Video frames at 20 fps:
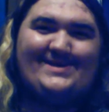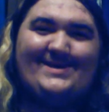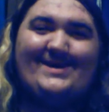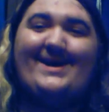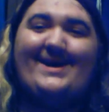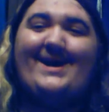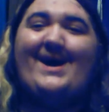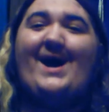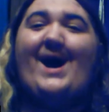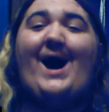
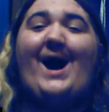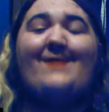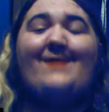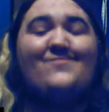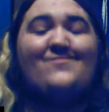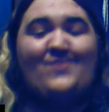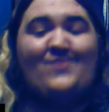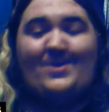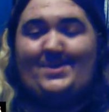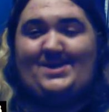I'm
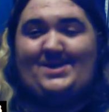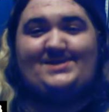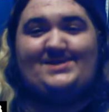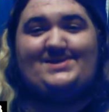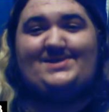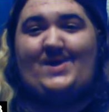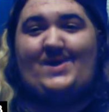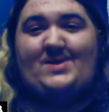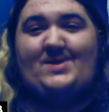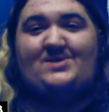really excited
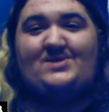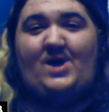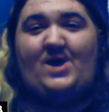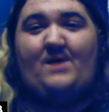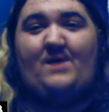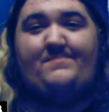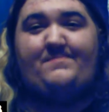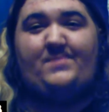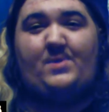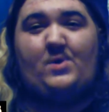to
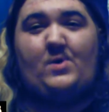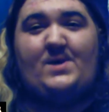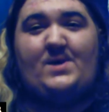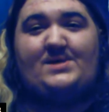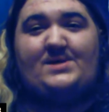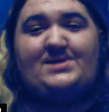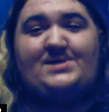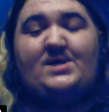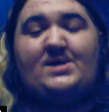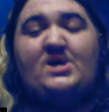upload it.
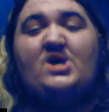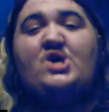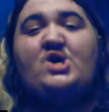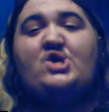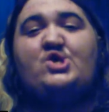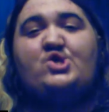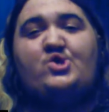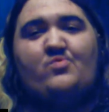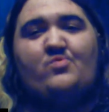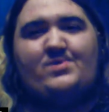You
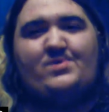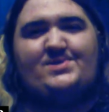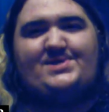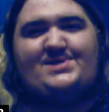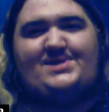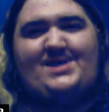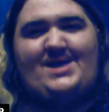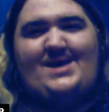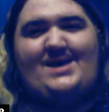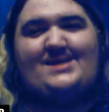will see
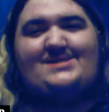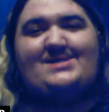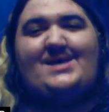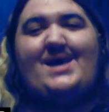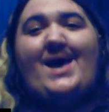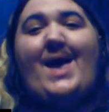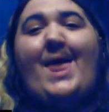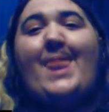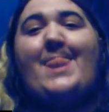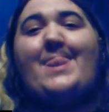it
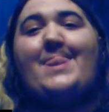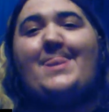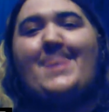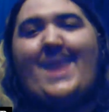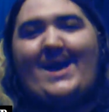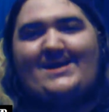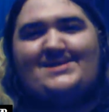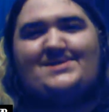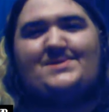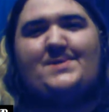next
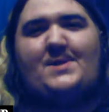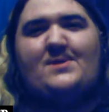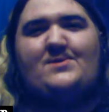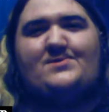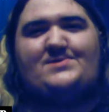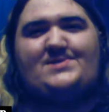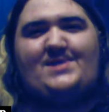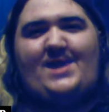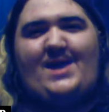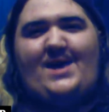
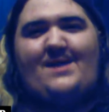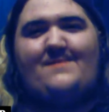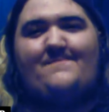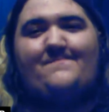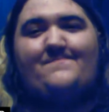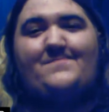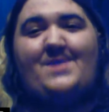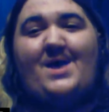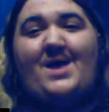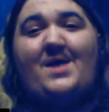Thursday.
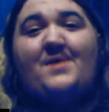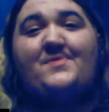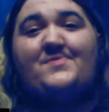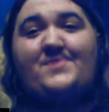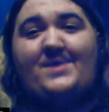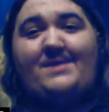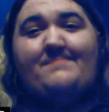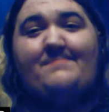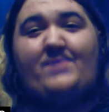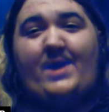Me,
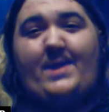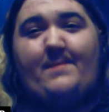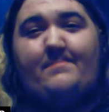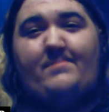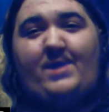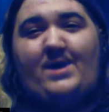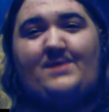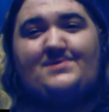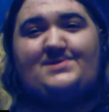Brandon Brownson,